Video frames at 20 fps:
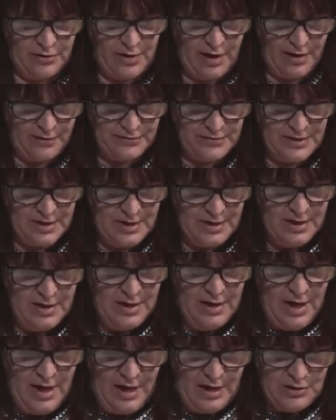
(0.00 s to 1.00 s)
aircraft,
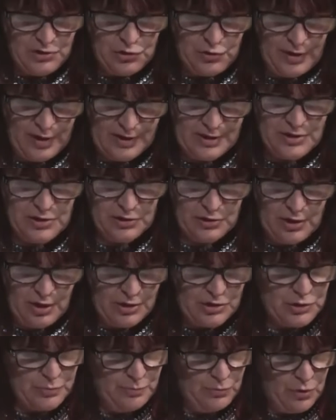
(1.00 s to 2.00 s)
and trying to
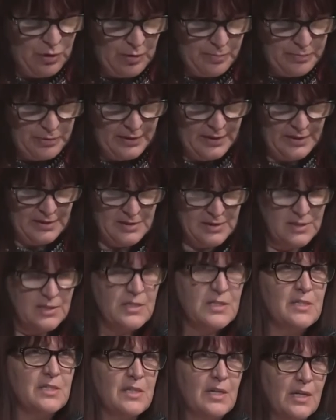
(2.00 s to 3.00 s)
launch more planes
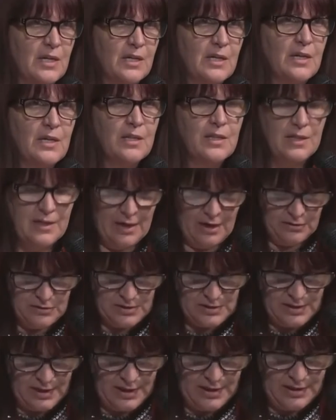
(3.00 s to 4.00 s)
to sink the now
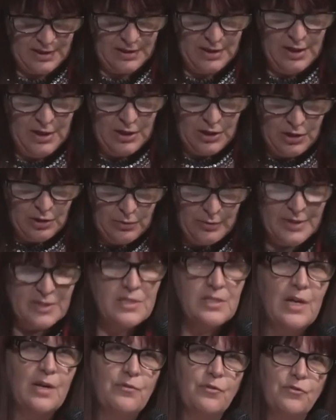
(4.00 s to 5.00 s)
sighted
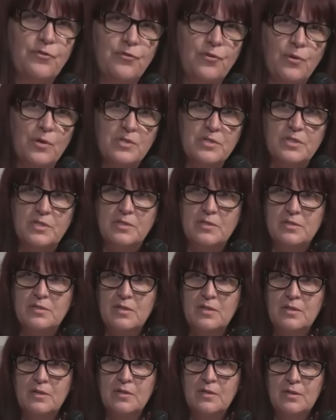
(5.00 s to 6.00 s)
U.S. naval
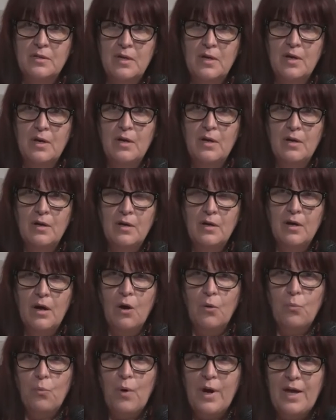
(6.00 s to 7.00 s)
forces.
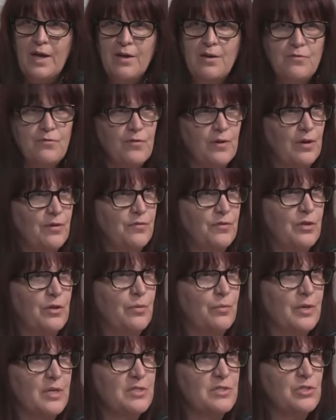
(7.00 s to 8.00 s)
A wave of
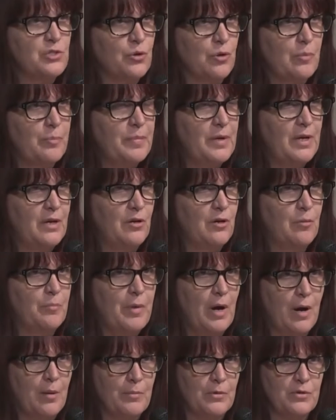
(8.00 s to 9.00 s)
U.S. torpedo
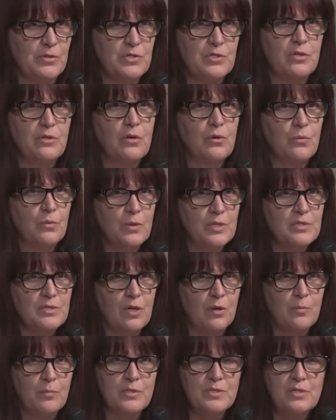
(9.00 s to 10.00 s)
bombers
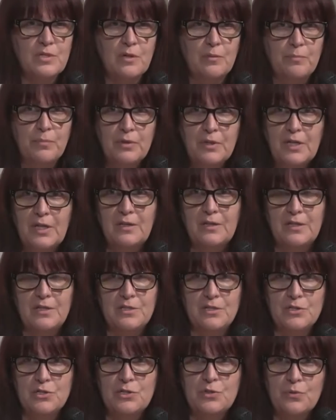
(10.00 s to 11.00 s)
was almost
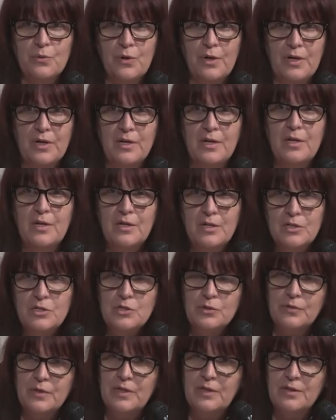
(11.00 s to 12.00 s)
completely destroyed
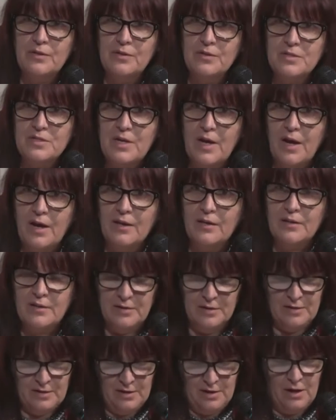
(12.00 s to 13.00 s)
during their attack
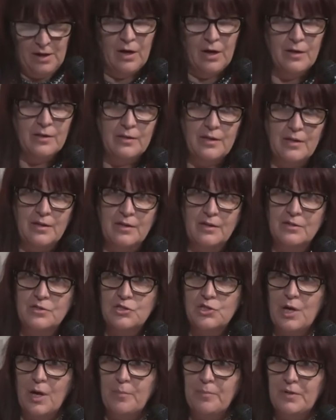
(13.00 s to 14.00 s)
on the
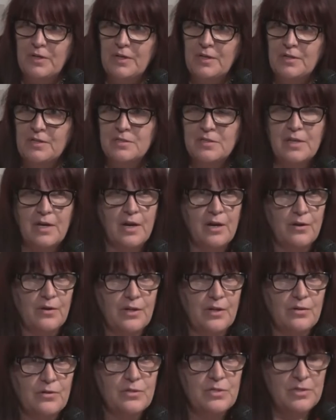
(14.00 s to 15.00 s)
Japanese
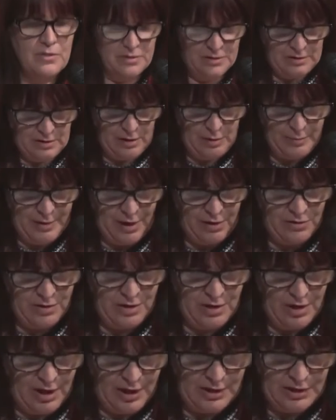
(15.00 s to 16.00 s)
carriers
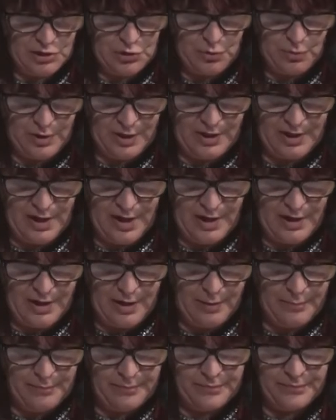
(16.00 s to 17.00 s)
about 9:20
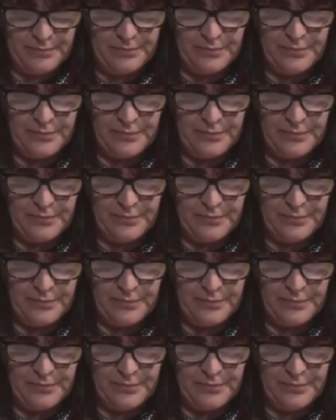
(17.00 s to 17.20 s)
a.m.